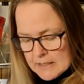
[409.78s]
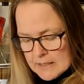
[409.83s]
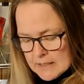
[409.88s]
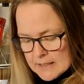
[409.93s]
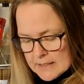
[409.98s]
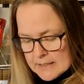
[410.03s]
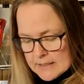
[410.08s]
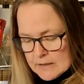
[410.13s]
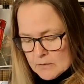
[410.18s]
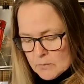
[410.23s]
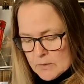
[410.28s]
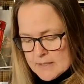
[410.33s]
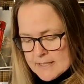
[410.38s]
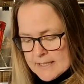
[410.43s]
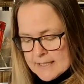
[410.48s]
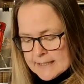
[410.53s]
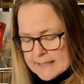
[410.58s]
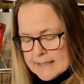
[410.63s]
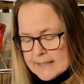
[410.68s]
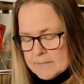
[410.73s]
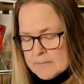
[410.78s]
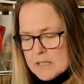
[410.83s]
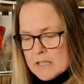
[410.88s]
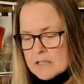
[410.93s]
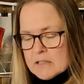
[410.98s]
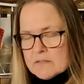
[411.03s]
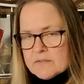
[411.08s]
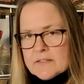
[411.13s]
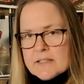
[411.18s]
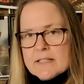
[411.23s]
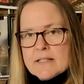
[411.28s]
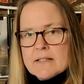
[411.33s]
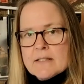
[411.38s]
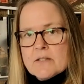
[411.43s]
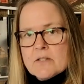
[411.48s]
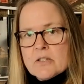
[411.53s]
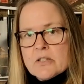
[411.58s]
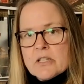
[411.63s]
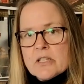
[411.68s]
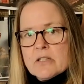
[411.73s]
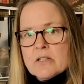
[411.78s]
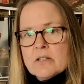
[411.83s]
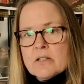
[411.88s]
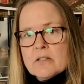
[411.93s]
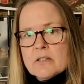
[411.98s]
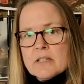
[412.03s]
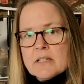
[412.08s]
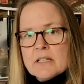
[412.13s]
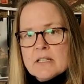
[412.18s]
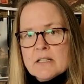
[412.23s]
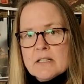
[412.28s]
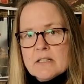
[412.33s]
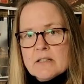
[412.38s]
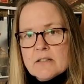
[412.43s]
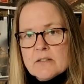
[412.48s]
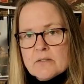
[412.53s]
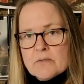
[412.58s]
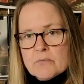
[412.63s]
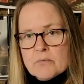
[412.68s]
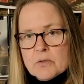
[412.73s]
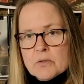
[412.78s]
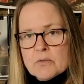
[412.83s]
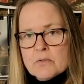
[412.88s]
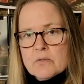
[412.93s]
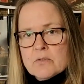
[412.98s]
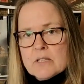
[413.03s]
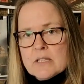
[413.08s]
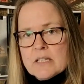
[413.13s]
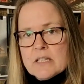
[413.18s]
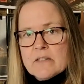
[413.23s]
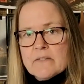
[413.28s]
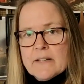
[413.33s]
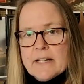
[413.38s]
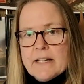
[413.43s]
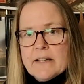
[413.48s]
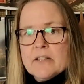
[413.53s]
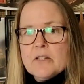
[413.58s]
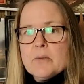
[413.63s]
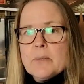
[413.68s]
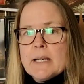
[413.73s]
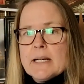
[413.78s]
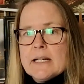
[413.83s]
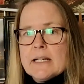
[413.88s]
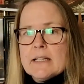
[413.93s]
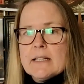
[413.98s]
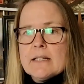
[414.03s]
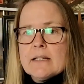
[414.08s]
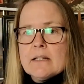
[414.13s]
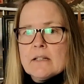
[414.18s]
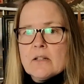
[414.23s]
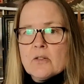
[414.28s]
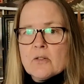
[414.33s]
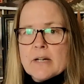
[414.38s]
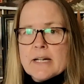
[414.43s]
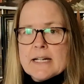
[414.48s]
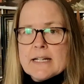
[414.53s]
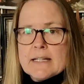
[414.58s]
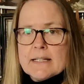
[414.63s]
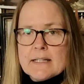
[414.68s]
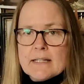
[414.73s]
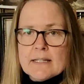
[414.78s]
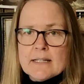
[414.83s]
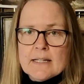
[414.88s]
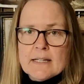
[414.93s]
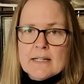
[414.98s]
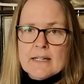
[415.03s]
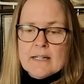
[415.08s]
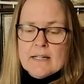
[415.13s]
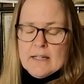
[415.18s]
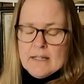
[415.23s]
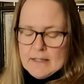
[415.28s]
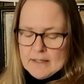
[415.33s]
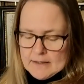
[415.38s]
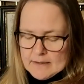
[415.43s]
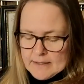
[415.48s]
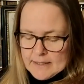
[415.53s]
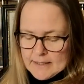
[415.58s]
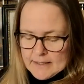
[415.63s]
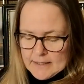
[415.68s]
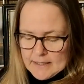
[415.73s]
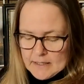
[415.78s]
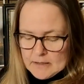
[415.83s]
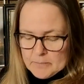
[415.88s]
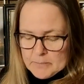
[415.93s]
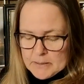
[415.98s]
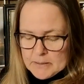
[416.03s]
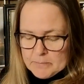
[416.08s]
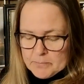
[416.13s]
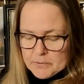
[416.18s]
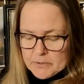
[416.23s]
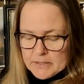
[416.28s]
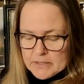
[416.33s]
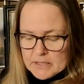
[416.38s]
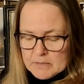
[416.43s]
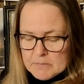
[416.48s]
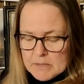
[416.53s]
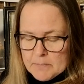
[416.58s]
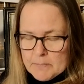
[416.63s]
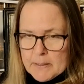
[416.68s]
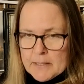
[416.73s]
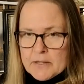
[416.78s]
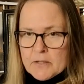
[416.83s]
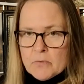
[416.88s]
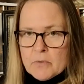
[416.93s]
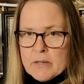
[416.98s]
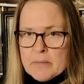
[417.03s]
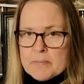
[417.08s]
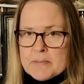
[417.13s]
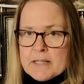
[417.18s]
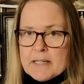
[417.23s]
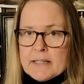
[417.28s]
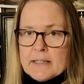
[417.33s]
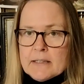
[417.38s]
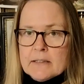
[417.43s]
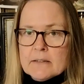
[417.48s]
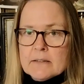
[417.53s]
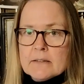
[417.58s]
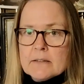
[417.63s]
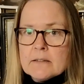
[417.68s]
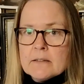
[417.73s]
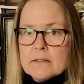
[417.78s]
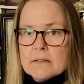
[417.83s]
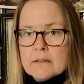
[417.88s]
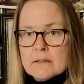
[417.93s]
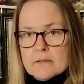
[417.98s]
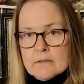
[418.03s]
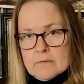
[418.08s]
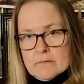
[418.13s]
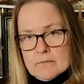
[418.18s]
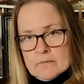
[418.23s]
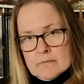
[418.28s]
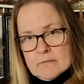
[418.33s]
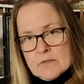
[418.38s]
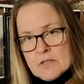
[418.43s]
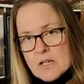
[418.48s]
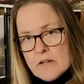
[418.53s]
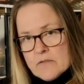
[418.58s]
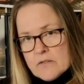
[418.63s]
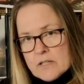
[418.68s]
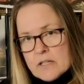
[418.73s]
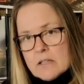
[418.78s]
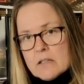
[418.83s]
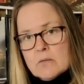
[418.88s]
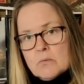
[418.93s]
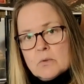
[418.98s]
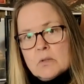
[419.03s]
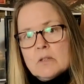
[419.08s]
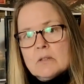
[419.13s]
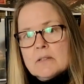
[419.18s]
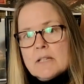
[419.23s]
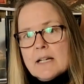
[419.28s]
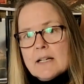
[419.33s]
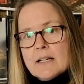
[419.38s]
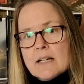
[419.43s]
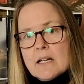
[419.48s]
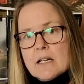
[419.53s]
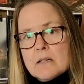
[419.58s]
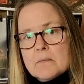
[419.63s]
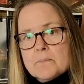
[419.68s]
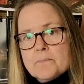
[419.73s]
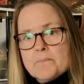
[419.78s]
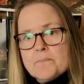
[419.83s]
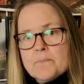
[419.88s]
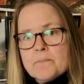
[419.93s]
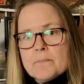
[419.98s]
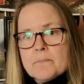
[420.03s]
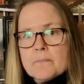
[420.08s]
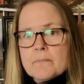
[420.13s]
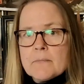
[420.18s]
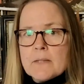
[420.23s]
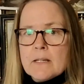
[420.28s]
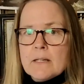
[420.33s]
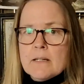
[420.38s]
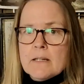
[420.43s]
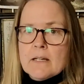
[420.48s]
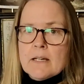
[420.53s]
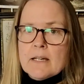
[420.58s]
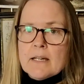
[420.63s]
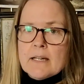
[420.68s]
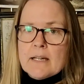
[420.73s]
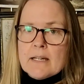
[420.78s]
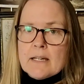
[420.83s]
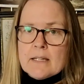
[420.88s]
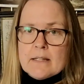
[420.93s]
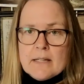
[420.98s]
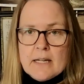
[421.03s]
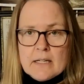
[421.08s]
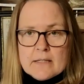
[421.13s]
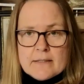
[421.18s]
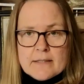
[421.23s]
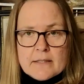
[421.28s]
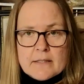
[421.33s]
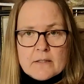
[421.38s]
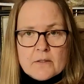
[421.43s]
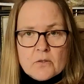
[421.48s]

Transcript: And then once I get all the fleeces sheared and rued and evaluated and graded, then I'll be putting them up on the website, softshetlandwool.com, and I'll send a